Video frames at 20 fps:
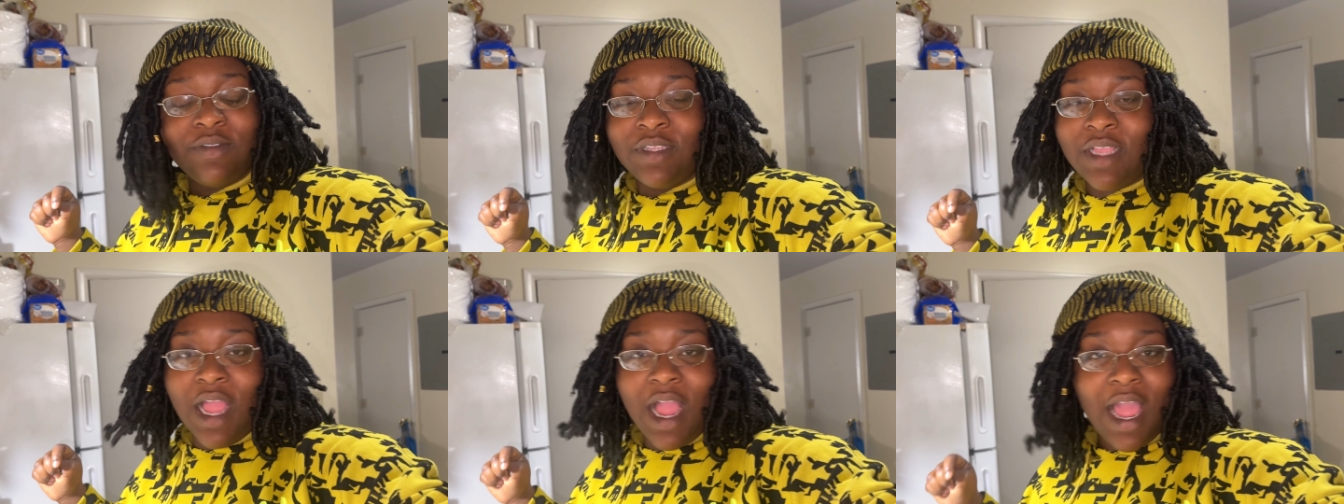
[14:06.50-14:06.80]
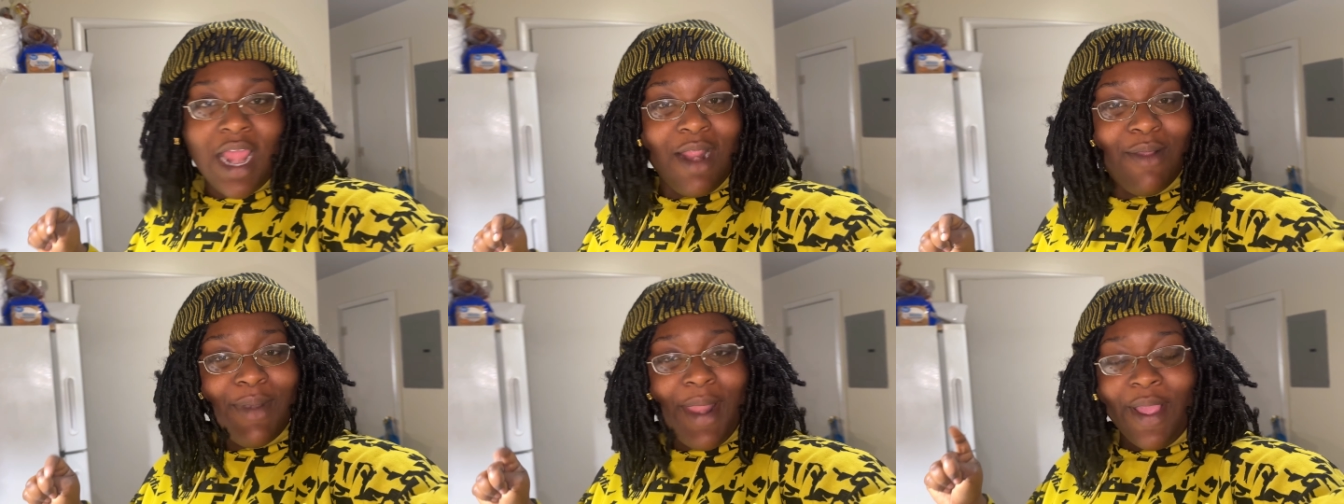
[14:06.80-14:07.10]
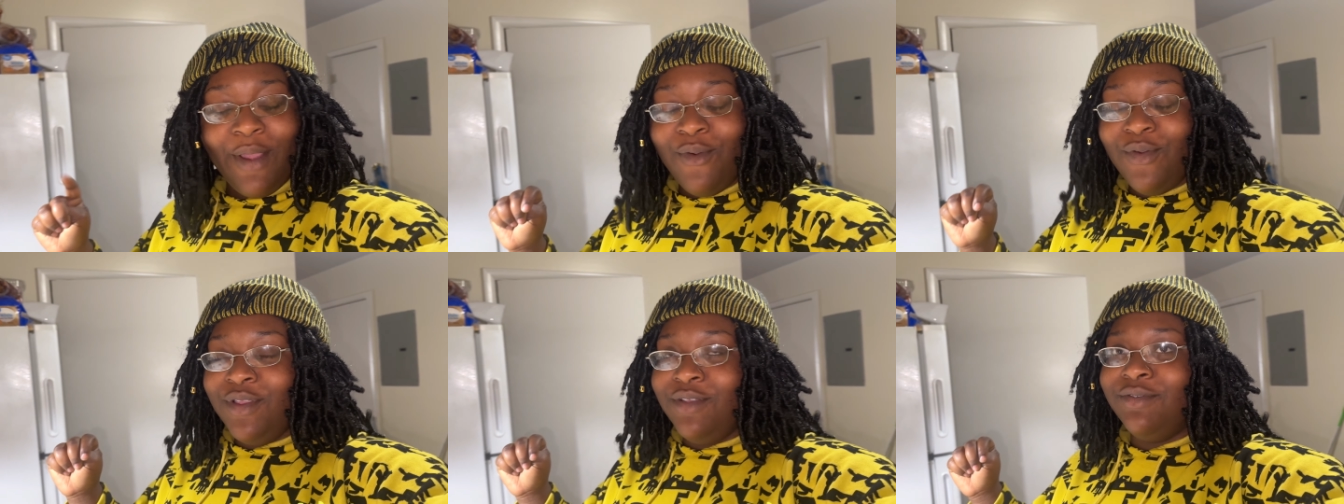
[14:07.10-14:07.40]
sign. I'm
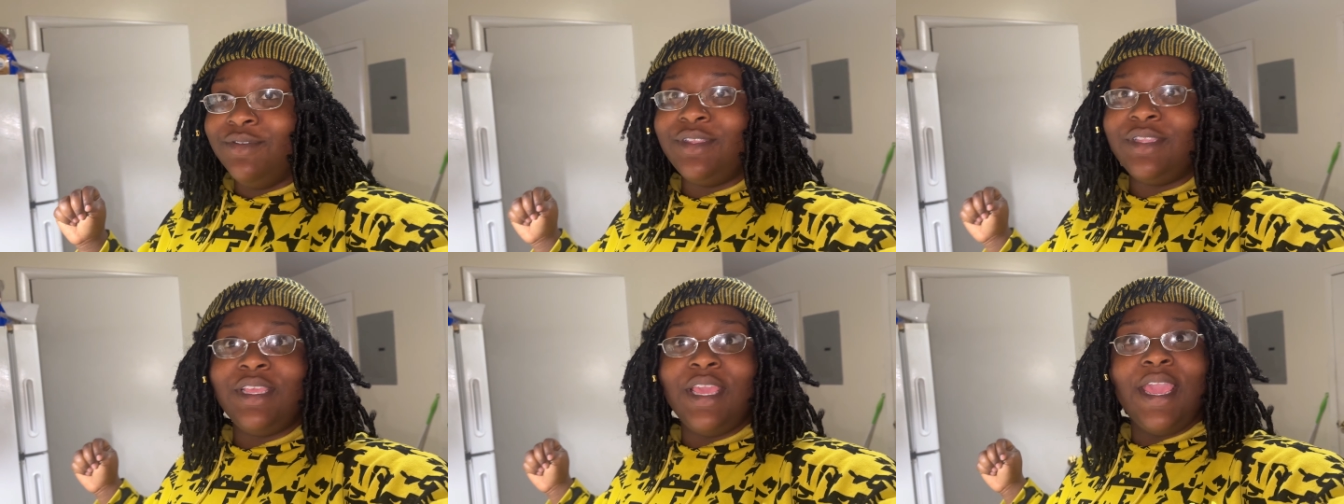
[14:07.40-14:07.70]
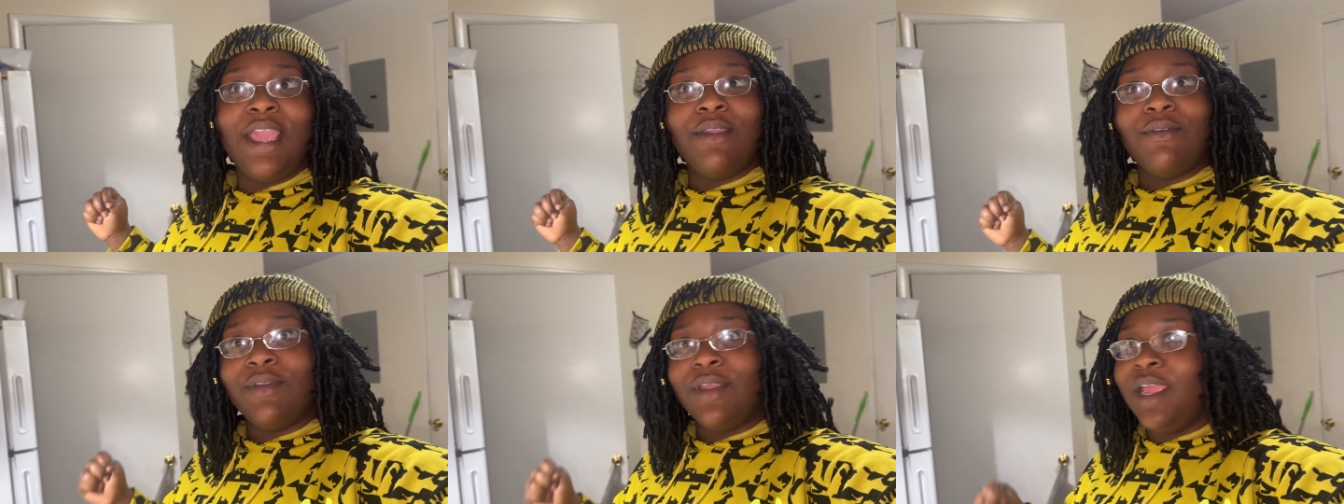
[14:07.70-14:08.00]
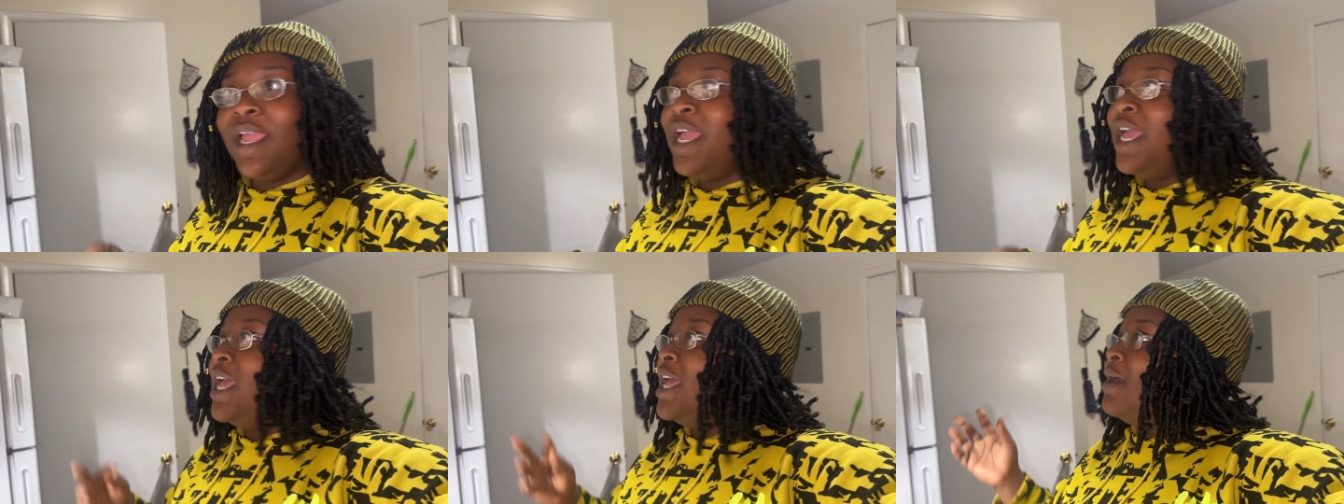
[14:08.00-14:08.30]
like, oh, you scary.
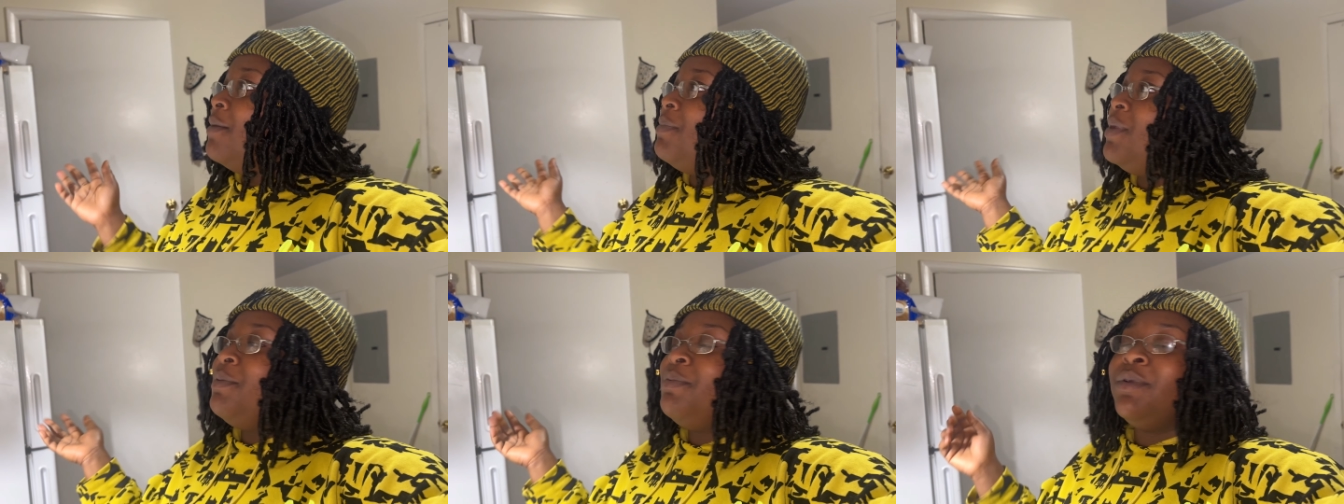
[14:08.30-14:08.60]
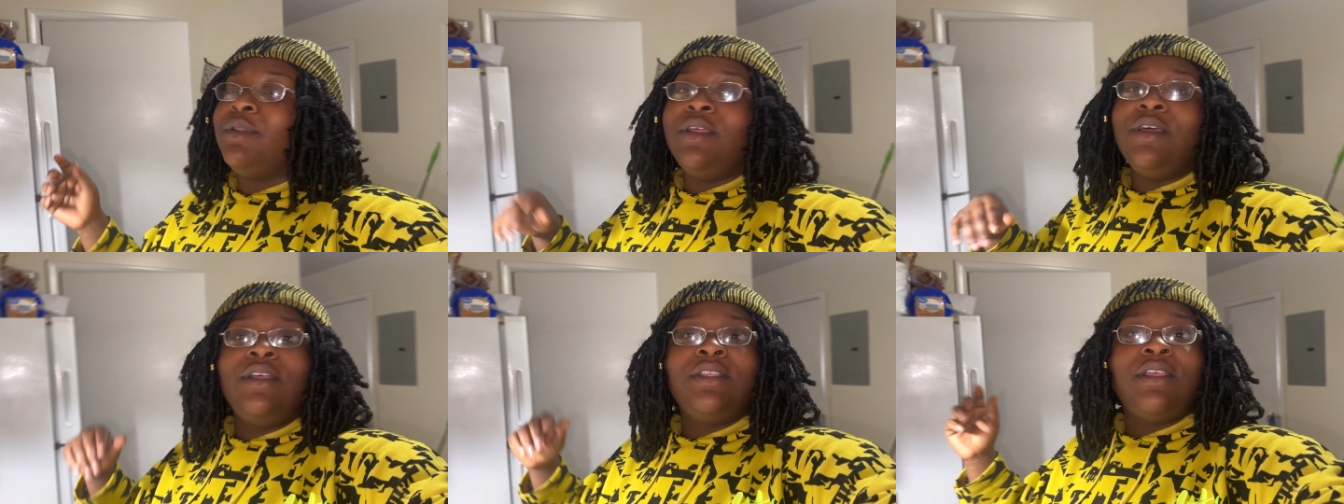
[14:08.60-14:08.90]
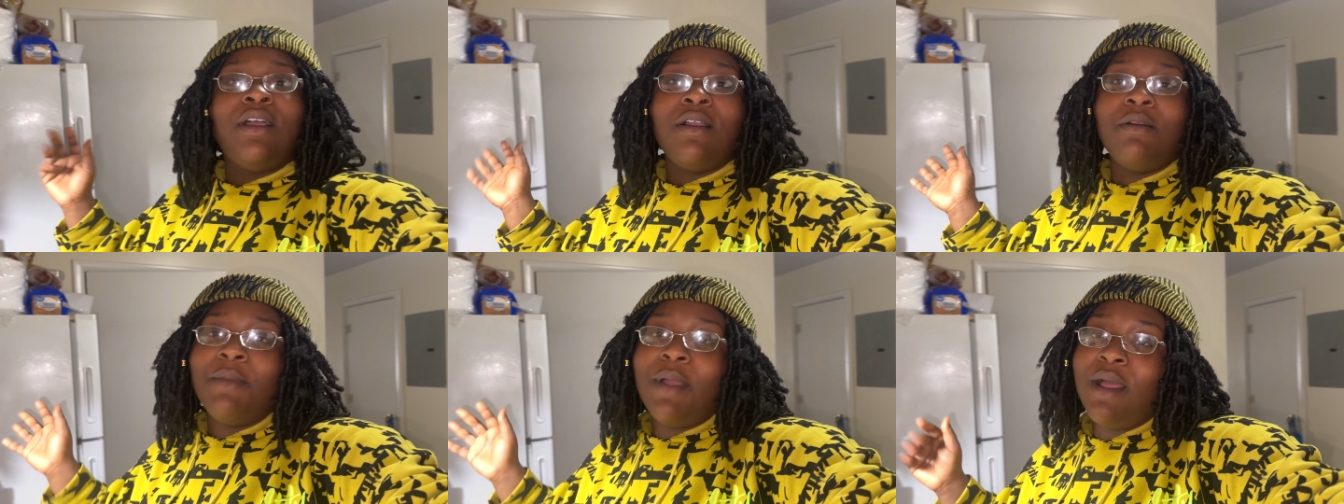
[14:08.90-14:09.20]
People love
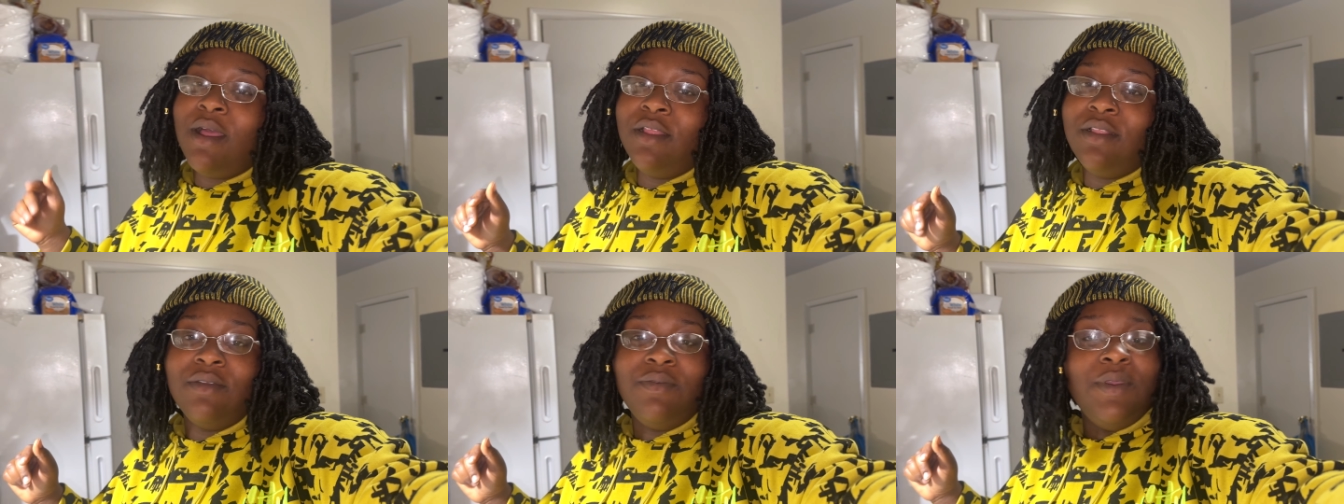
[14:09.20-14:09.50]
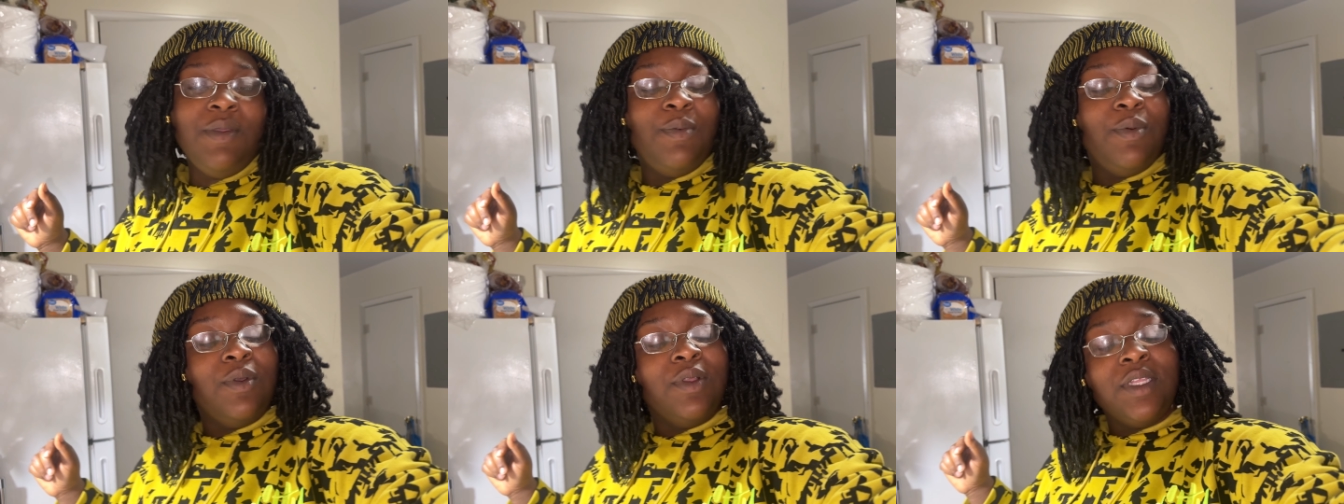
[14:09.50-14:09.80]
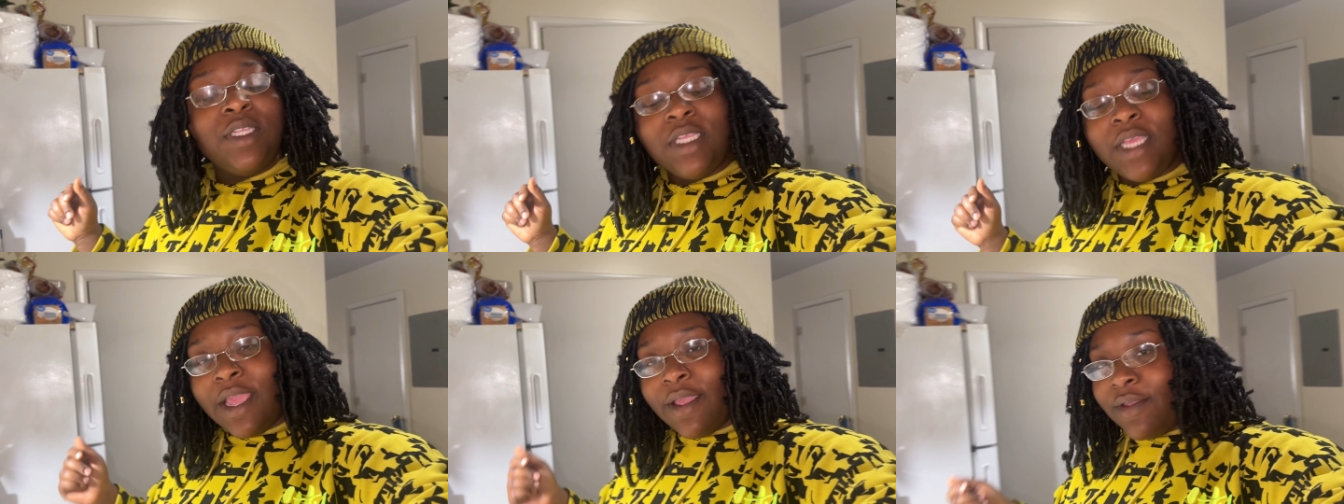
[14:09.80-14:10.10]
talking about other people
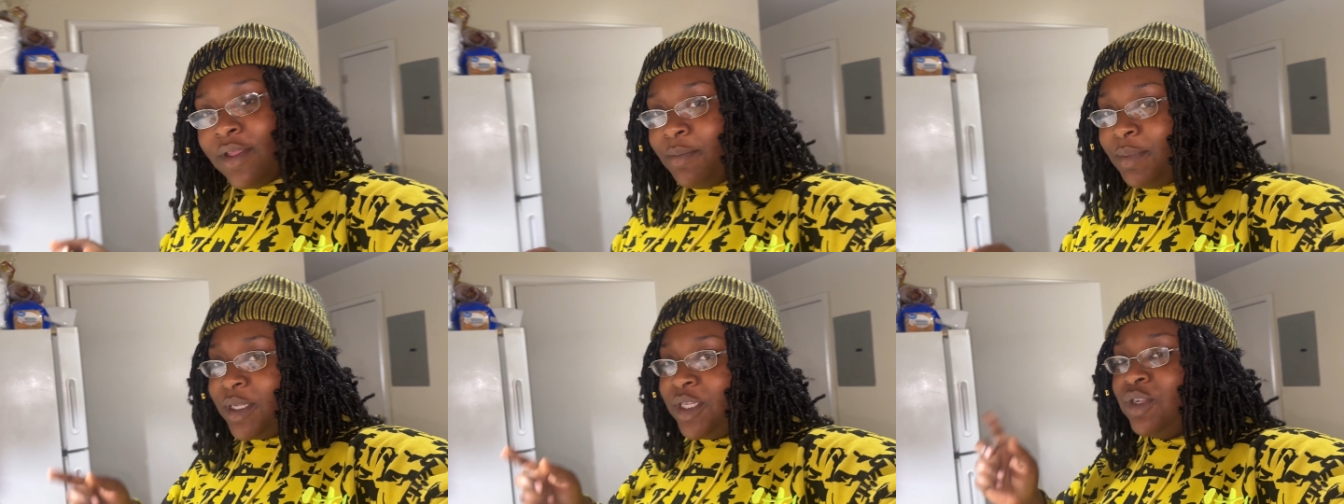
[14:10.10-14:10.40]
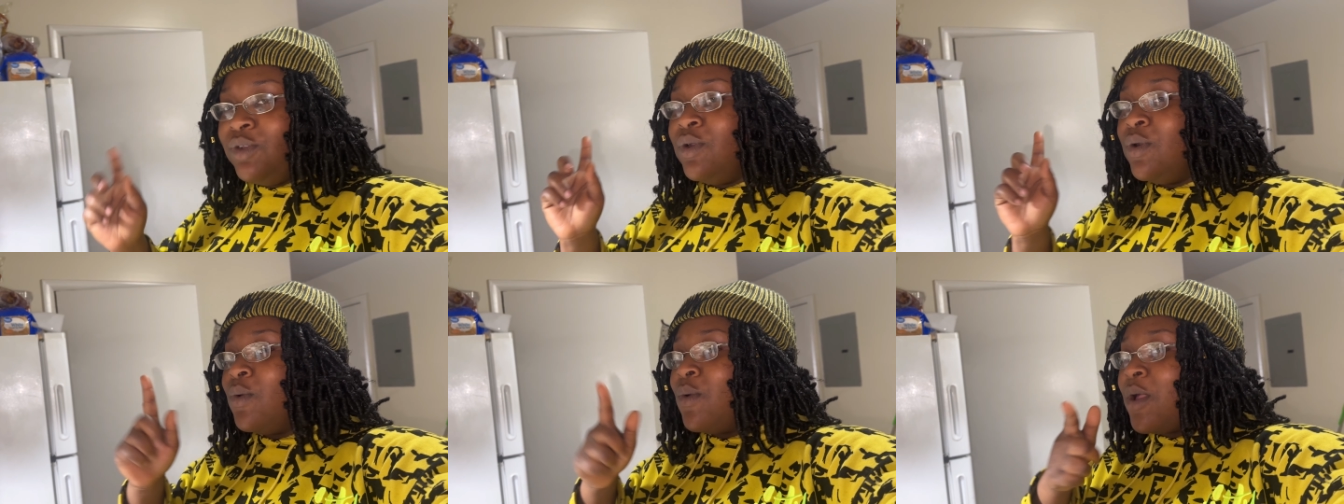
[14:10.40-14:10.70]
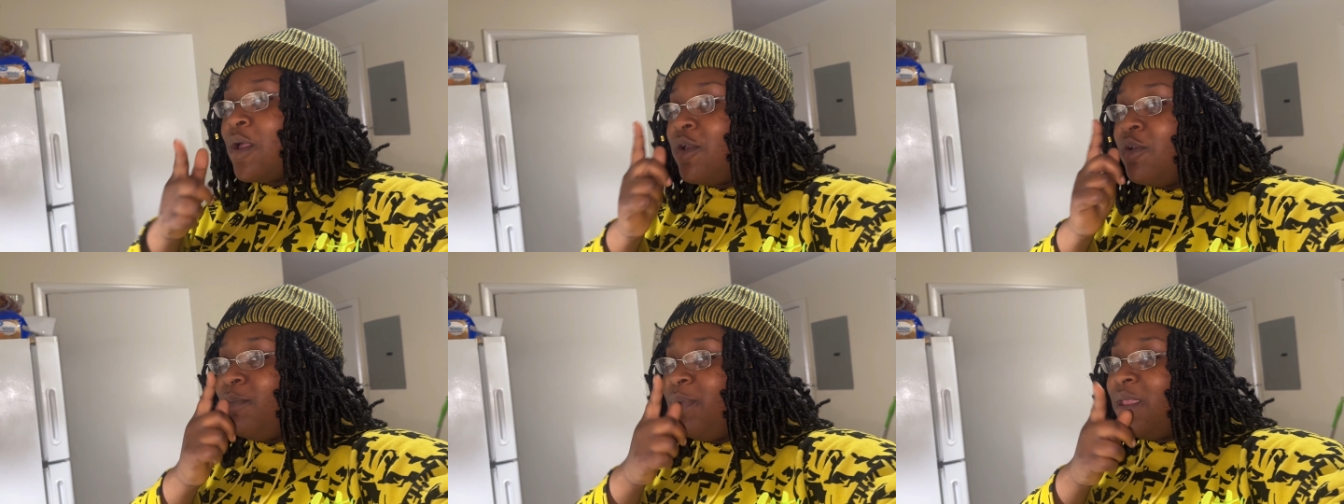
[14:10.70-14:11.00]
is scary, but you the
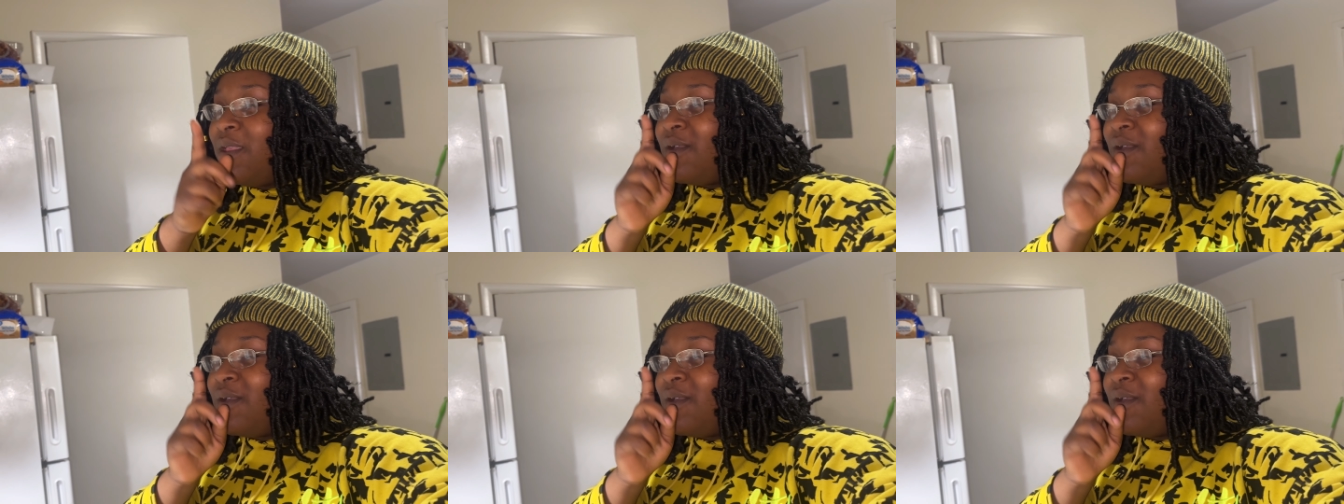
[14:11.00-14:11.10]
one who be